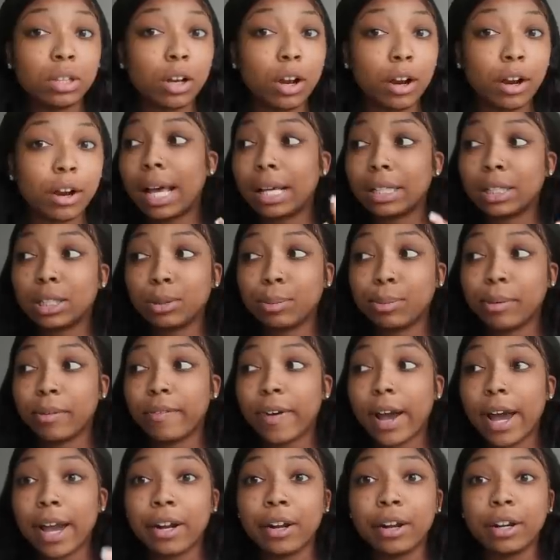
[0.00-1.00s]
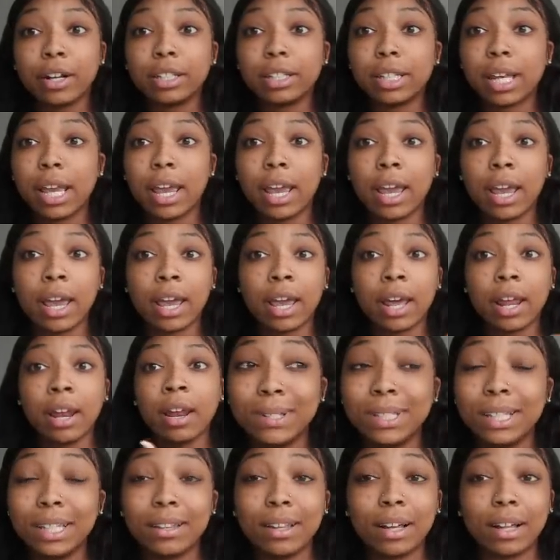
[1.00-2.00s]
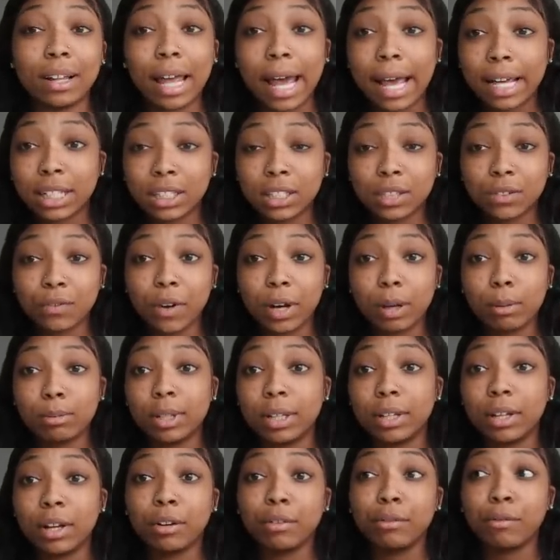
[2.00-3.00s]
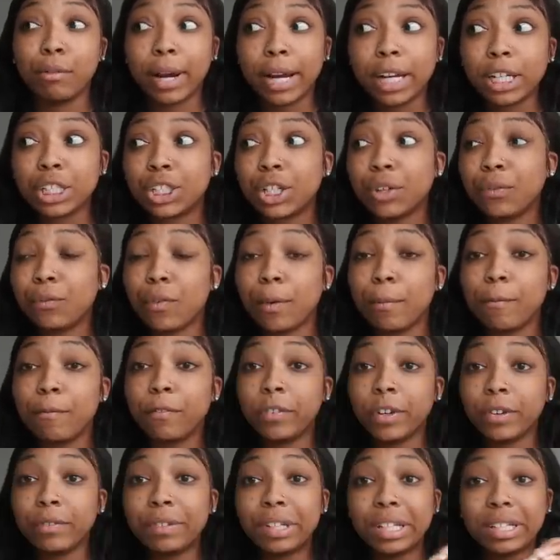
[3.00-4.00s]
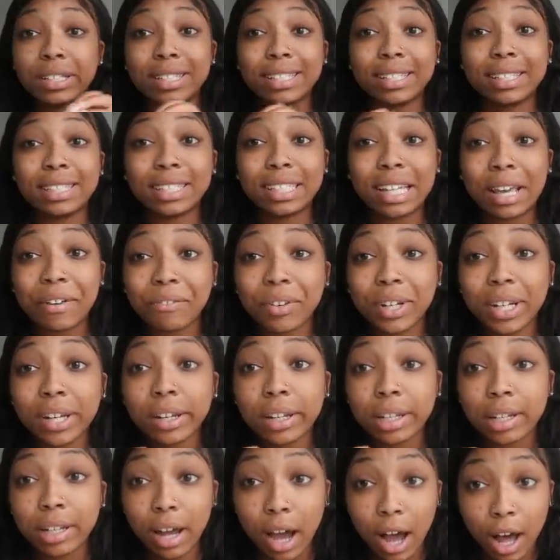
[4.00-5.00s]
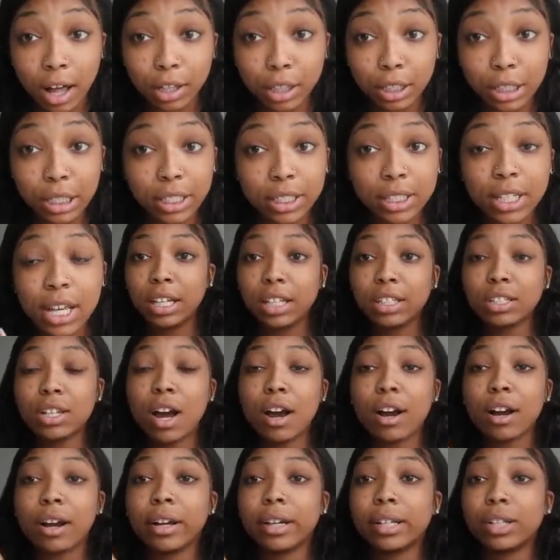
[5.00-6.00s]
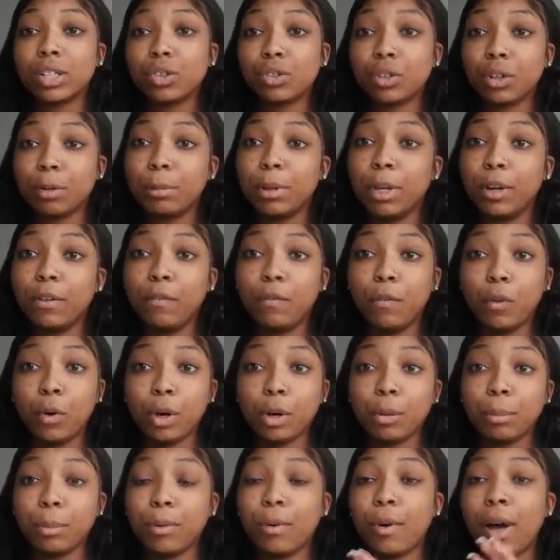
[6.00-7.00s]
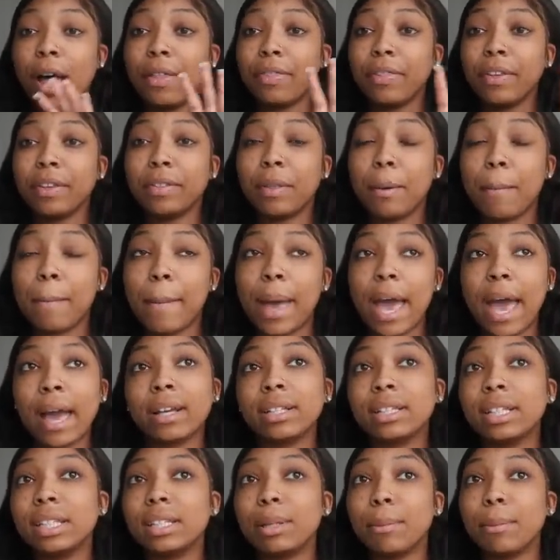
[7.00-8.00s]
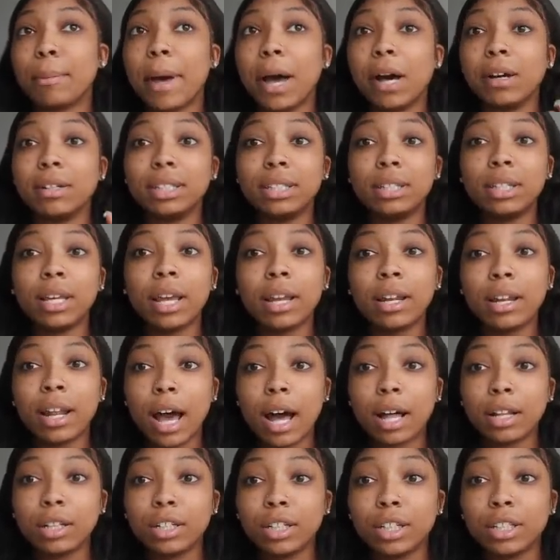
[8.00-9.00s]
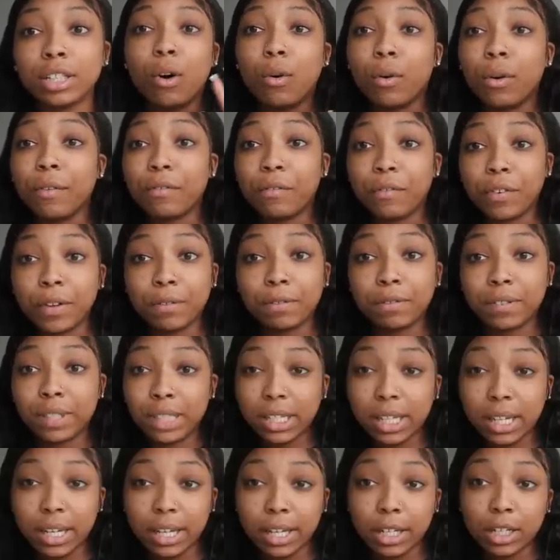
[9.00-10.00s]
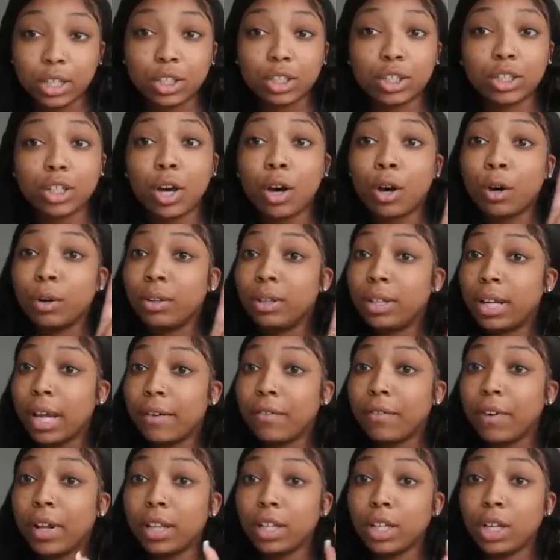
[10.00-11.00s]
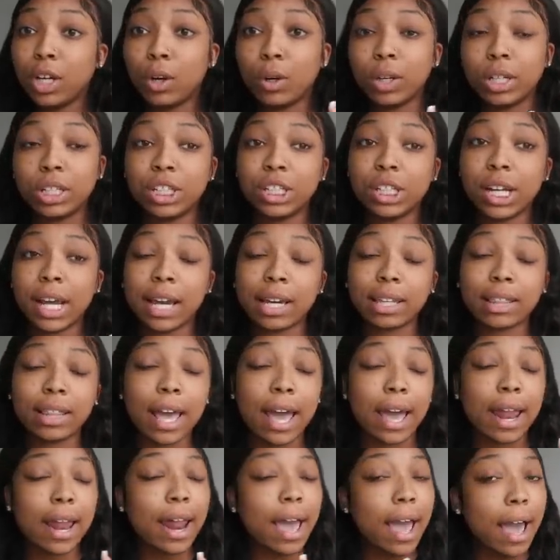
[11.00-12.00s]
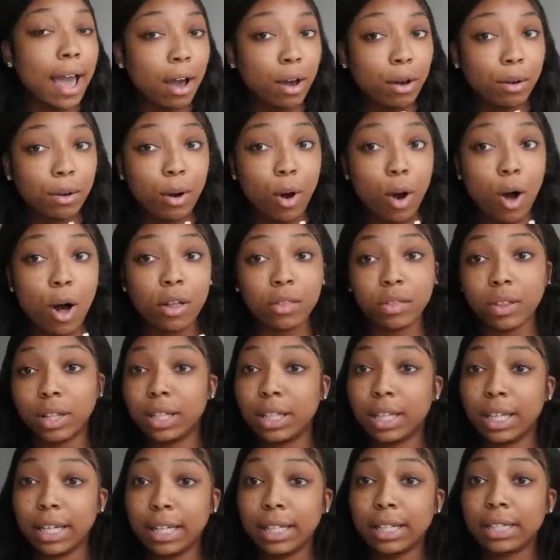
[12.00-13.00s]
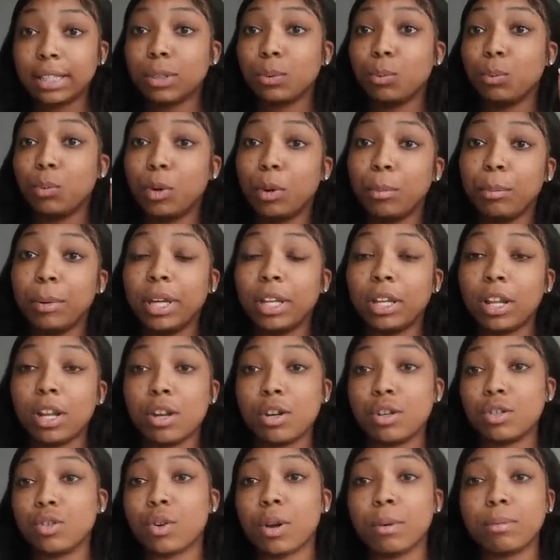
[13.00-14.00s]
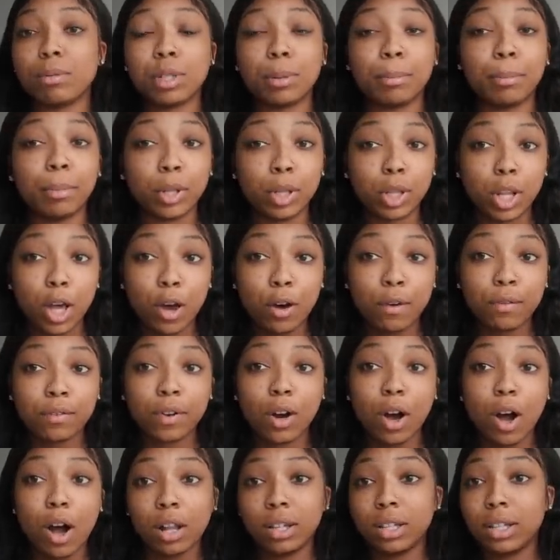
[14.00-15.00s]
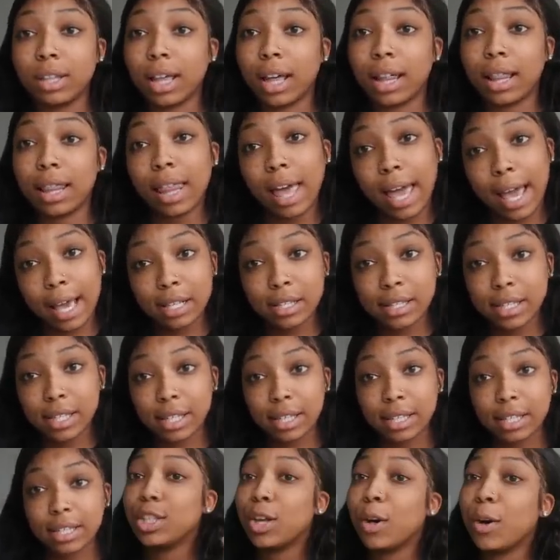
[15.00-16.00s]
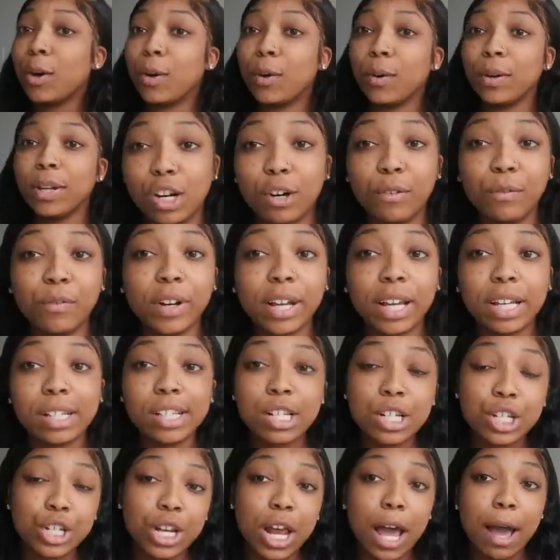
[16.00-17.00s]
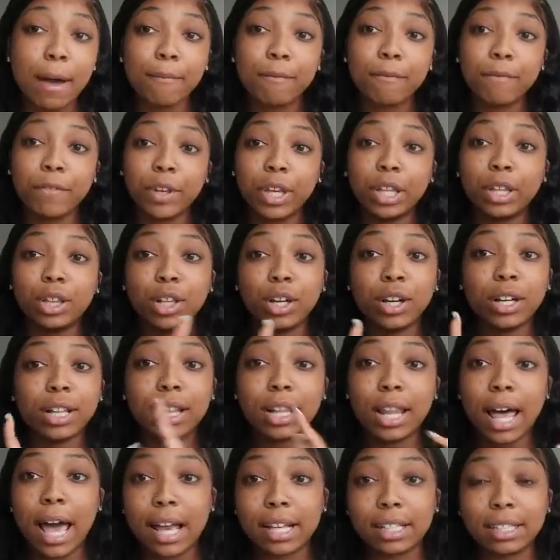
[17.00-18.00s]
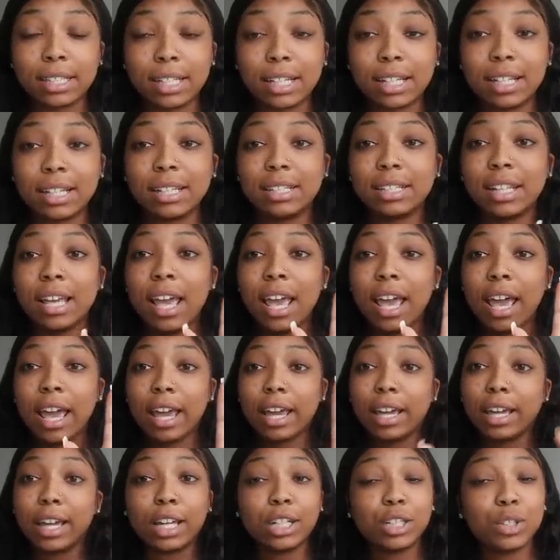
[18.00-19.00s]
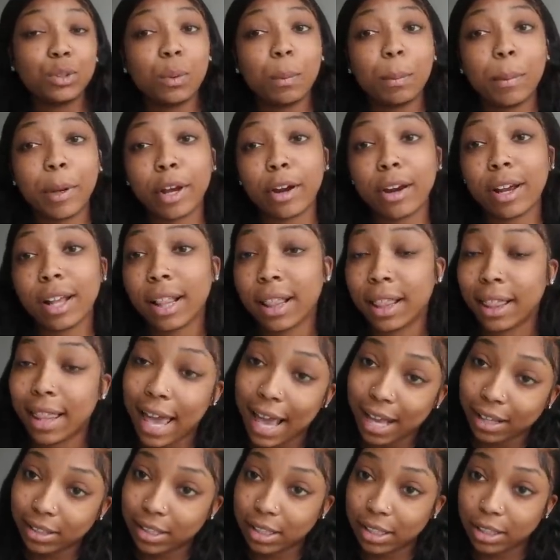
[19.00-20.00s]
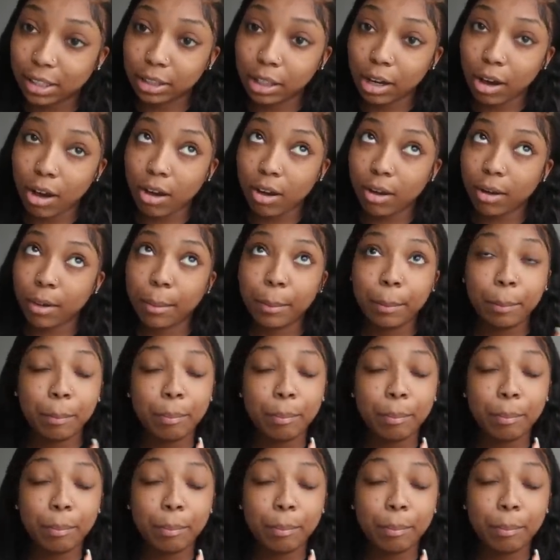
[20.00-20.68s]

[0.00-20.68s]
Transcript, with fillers: to your glasses providers and you see the glasses frames and they're ranging from 50 to $70. These are extremely affordable. I think the max is about $10 or 15. So definitely go and check that out. All the links will be in the description below for all of the glasses. So don't forget to shop Vlook glasses and get you a pair of glasses, y'all,